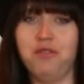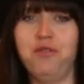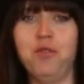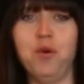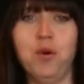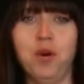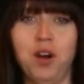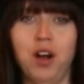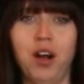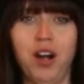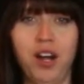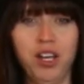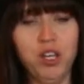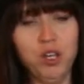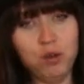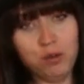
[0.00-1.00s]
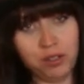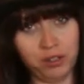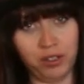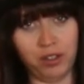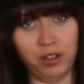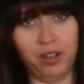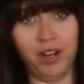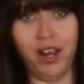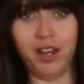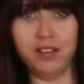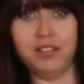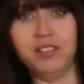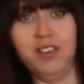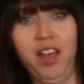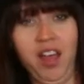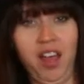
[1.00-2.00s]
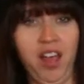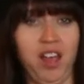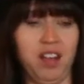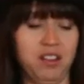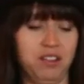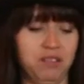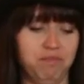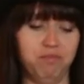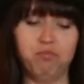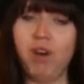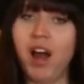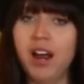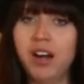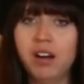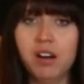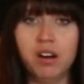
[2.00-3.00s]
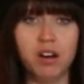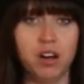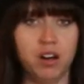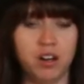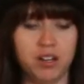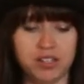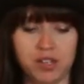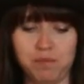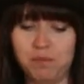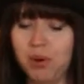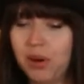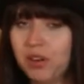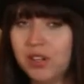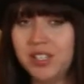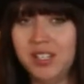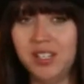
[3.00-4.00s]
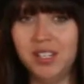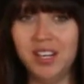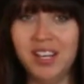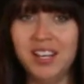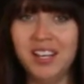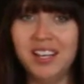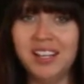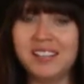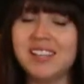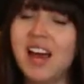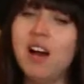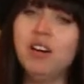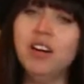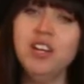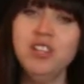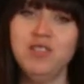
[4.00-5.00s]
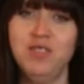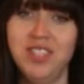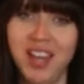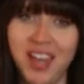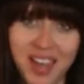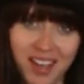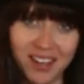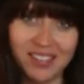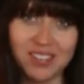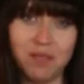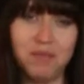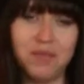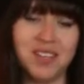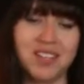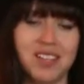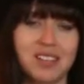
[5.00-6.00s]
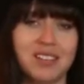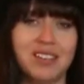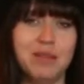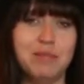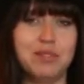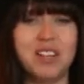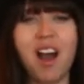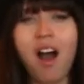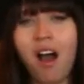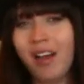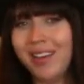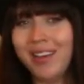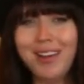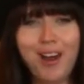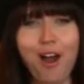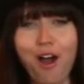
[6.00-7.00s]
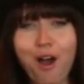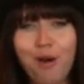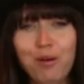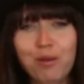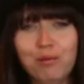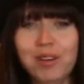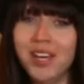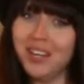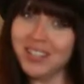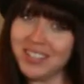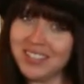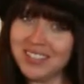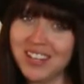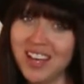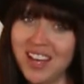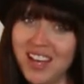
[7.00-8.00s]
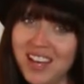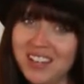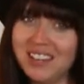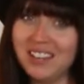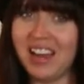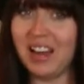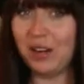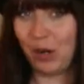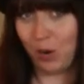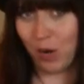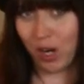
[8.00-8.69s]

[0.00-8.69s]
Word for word: for you to learn as a writer, as a person, is how can you take something that seems you know, innocent, kind of